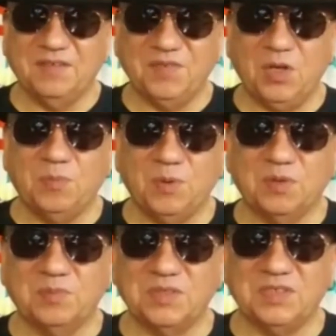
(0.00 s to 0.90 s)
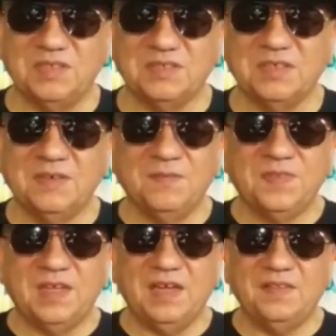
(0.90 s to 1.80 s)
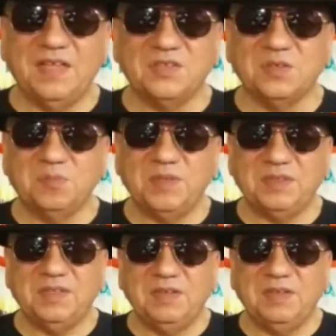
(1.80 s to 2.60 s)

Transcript: video poker machines, and that's completely